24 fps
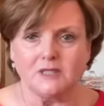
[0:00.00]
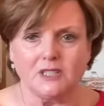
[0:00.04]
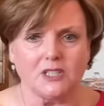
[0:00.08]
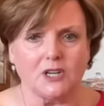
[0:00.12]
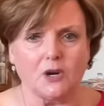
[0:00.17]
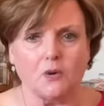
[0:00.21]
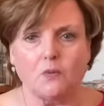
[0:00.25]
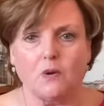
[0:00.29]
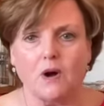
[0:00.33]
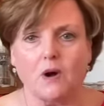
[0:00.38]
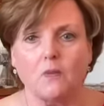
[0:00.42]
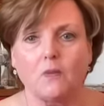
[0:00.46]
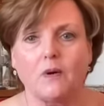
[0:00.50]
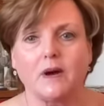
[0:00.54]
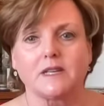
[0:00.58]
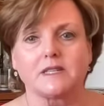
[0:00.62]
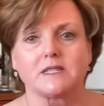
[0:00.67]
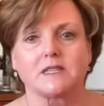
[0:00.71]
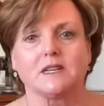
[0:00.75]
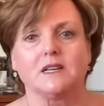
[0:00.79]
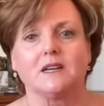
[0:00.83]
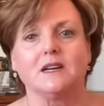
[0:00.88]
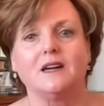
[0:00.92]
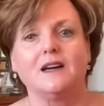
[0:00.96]
You know, what was
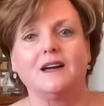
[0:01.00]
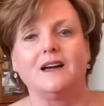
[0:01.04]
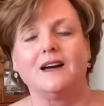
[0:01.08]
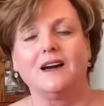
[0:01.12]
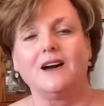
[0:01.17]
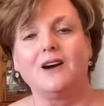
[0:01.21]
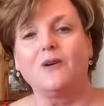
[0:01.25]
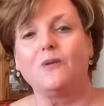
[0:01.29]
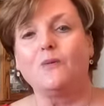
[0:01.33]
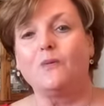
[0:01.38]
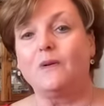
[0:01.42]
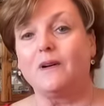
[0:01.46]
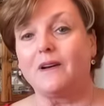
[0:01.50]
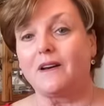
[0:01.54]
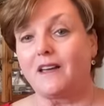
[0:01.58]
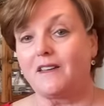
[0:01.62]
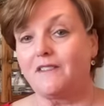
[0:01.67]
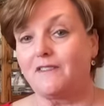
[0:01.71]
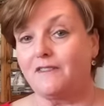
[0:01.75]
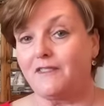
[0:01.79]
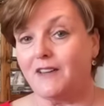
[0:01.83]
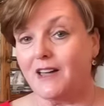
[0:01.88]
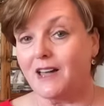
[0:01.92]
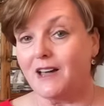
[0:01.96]
it? What I
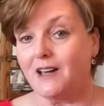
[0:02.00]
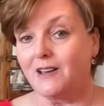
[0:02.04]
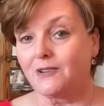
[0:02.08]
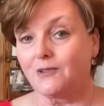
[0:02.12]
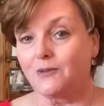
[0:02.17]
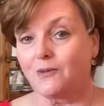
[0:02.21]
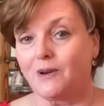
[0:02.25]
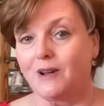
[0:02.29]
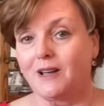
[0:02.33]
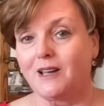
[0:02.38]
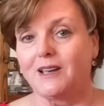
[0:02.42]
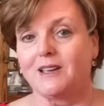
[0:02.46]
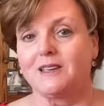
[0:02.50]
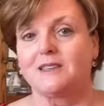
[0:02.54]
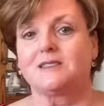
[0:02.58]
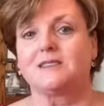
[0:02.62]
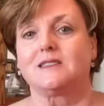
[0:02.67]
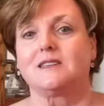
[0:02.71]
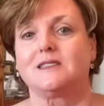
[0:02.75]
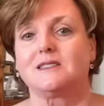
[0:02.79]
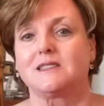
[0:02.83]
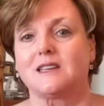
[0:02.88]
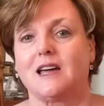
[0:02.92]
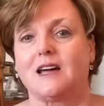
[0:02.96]
found was
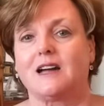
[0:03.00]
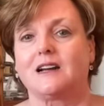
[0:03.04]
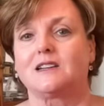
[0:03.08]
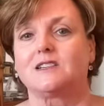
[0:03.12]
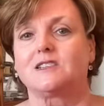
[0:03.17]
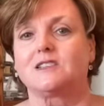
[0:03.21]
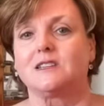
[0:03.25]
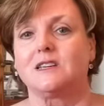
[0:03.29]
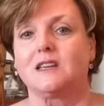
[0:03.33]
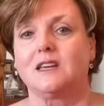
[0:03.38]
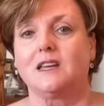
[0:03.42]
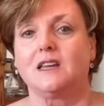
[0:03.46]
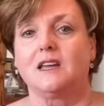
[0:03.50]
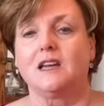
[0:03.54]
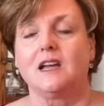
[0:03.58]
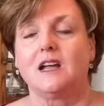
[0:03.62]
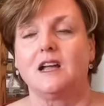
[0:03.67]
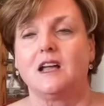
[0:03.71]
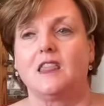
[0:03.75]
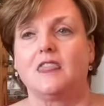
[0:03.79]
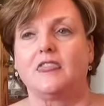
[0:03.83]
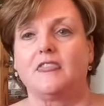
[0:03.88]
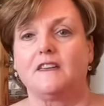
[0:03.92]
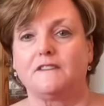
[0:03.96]
it's actually
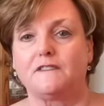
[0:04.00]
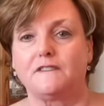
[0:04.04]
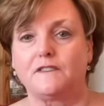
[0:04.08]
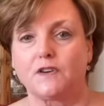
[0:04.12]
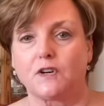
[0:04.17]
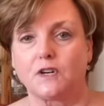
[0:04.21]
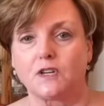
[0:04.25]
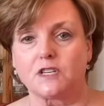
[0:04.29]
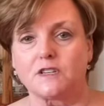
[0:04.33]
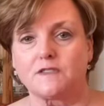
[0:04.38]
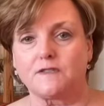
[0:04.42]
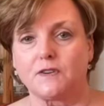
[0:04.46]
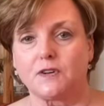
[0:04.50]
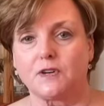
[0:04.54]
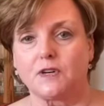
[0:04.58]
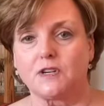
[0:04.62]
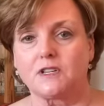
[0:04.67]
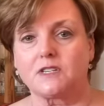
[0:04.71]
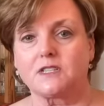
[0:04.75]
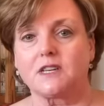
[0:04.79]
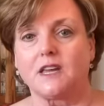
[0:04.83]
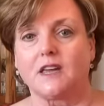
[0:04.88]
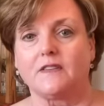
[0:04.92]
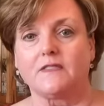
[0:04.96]
the first
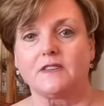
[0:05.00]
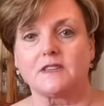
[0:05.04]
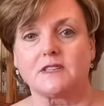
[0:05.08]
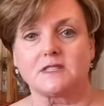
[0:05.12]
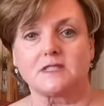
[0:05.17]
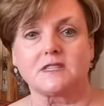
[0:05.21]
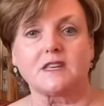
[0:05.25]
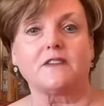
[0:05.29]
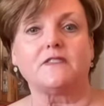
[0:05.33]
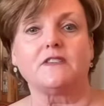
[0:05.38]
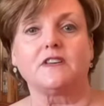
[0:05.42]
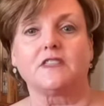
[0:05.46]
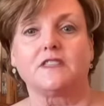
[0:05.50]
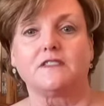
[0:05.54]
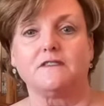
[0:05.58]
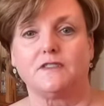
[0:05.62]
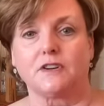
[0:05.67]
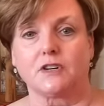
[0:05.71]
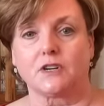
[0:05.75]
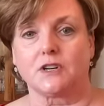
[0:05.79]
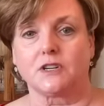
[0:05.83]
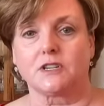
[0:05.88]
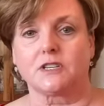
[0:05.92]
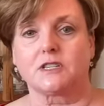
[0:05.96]
verse and the seventh
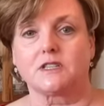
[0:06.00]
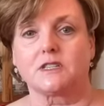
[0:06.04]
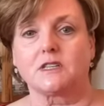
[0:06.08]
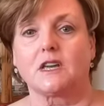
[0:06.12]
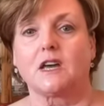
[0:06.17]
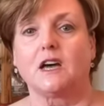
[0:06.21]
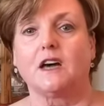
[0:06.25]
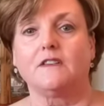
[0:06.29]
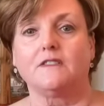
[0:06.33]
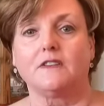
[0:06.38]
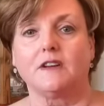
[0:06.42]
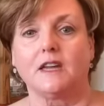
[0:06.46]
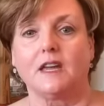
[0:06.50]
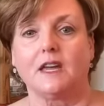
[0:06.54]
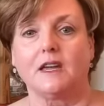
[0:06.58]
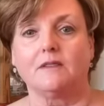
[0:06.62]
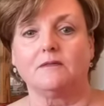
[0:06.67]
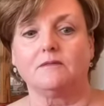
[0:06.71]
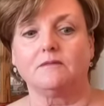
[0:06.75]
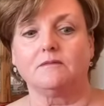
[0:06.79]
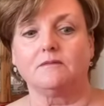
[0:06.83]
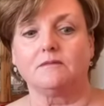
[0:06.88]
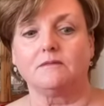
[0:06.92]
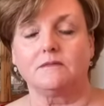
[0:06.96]
verse of a
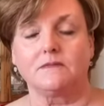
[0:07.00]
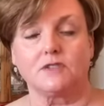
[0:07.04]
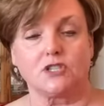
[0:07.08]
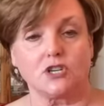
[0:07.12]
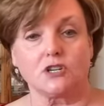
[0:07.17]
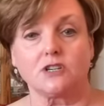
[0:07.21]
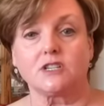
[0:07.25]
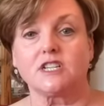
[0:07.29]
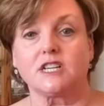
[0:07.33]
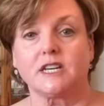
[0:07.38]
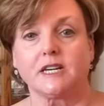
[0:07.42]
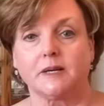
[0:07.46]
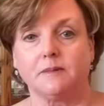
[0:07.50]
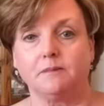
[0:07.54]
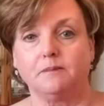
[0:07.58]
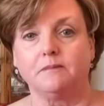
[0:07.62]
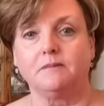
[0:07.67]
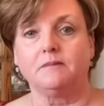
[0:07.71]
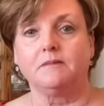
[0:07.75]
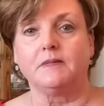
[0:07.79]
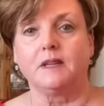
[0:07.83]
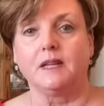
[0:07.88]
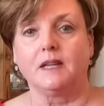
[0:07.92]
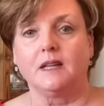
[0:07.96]
church hymn.
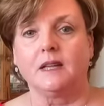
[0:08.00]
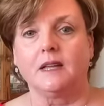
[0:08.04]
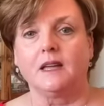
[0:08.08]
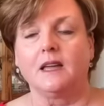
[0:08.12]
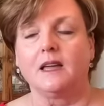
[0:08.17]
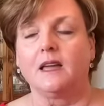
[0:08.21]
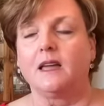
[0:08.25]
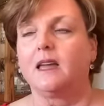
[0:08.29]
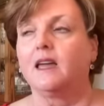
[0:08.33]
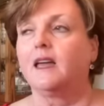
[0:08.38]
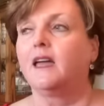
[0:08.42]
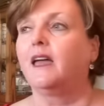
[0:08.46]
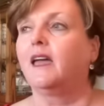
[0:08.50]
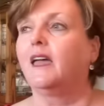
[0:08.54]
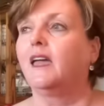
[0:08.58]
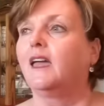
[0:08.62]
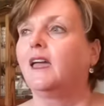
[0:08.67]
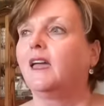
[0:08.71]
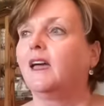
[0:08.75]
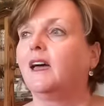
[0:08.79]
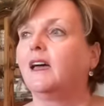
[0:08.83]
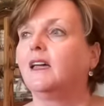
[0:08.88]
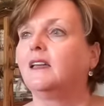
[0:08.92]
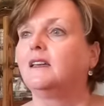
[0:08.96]

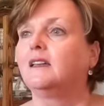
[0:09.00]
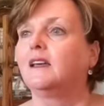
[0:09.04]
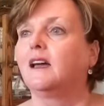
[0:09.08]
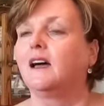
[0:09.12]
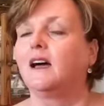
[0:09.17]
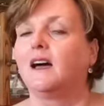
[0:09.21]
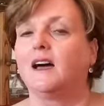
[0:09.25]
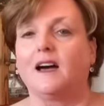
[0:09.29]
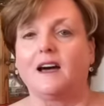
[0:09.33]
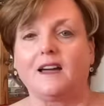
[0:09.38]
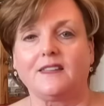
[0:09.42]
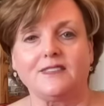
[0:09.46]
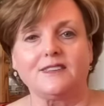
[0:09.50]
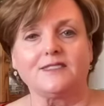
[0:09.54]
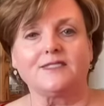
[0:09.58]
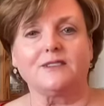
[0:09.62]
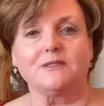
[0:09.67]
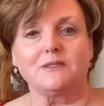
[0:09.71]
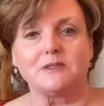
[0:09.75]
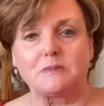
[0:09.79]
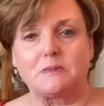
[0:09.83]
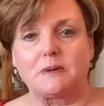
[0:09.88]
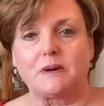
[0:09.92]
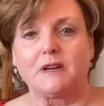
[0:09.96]
And I thought that
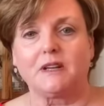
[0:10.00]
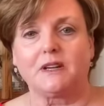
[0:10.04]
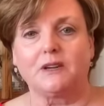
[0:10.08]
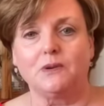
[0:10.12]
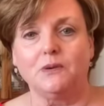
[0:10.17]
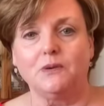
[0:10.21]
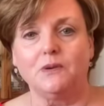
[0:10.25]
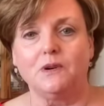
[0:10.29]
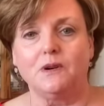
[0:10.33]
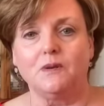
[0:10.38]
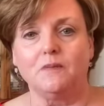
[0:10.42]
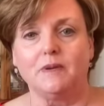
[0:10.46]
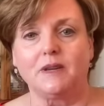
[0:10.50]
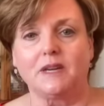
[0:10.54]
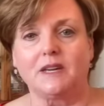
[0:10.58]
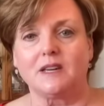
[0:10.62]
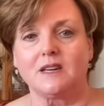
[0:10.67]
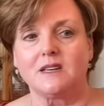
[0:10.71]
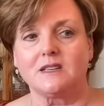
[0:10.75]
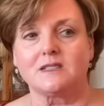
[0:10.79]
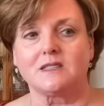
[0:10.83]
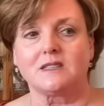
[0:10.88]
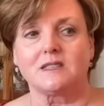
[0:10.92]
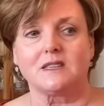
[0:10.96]
was pretty cool
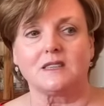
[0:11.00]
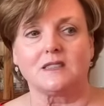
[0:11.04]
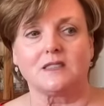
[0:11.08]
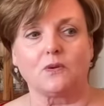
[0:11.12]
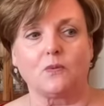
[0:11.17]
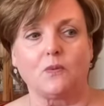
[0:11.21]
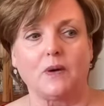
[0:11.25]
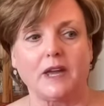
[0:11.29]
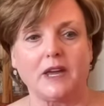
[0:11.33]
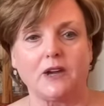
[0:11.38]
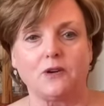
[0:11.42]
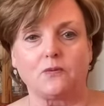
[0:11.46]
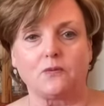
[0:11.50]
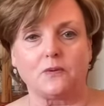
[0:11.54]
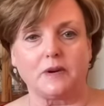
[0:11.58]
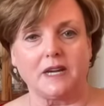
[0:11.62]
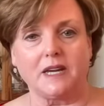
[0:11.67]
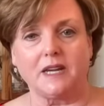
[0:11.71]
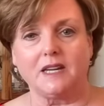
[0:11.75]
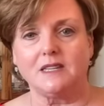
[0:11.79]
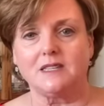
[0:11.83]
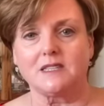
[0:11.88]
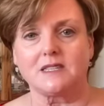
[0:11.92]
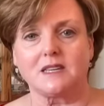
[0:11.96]
because the way it
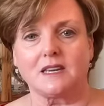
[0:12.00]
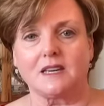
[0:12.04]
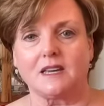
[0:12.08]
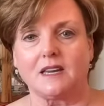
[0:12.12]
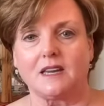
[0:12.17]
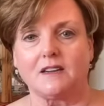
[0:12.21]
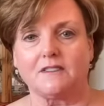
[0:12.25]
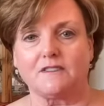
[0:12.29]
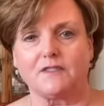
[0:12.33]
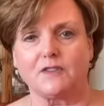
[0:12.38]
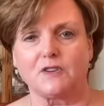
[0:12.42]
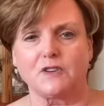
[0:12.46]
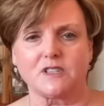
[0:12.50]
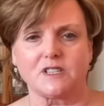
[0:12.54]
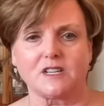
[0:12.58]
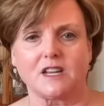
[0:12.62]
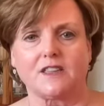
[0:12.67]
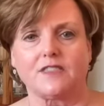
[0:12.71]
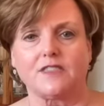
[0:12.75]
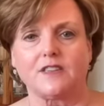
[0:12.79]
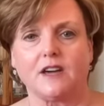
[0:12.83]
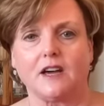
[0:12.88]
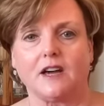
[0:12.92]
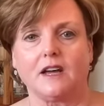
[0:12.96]
reads, at first I
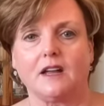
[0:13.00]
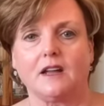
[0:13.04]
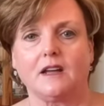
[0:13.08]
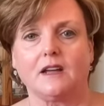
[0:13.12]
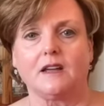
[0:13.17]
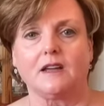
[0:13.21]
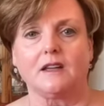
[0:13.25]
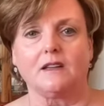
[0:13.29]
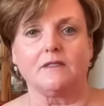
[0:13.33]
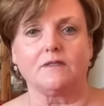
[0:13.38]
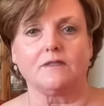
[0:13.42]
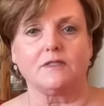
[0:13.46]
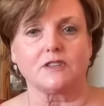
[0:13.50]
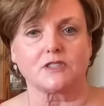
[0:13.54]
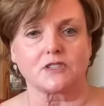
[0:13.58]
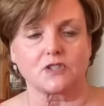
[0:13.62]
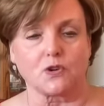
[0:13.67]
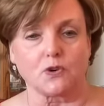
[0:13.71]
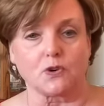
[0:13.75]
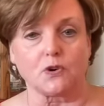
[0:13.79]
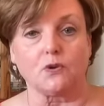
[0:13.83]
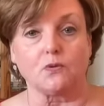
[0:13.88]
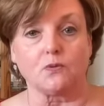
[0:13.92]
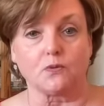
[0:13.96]
thought this
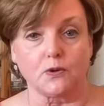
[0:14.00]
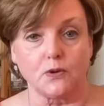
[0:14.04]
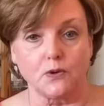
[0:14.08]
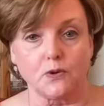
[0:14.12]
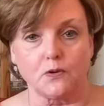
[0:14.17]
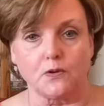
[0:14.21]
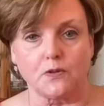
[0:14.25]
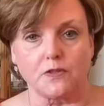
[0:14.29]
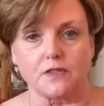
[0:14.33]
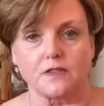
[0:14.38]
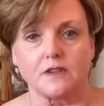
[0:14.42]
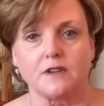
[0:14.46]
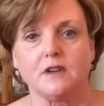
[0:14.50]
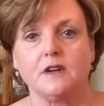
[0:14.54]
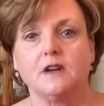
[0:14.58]
girl, Ruth,